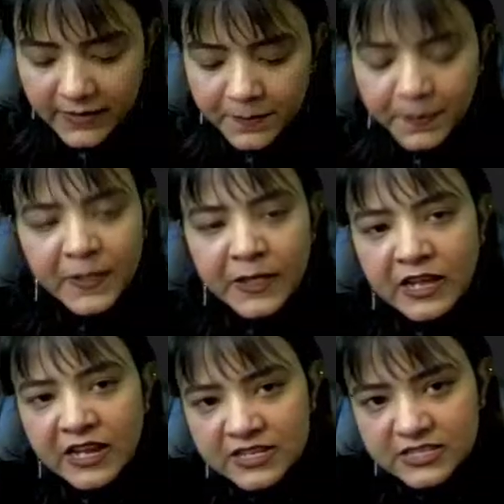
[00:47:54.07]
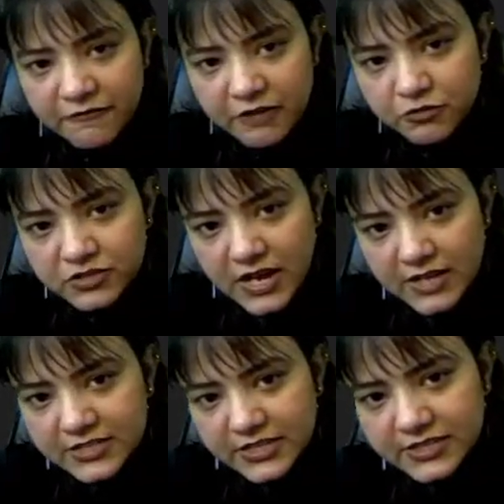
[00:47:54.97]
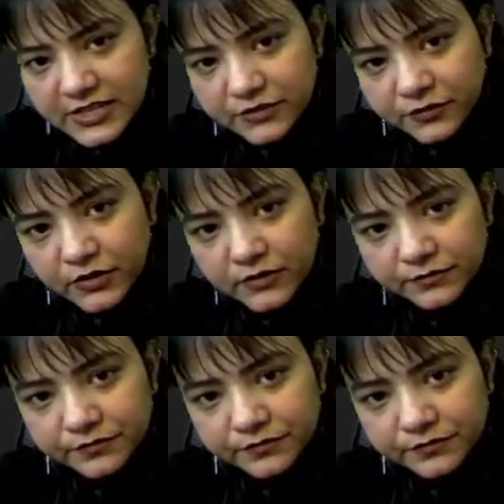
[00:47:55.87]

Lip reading: hai? Someone who is unsuccessful.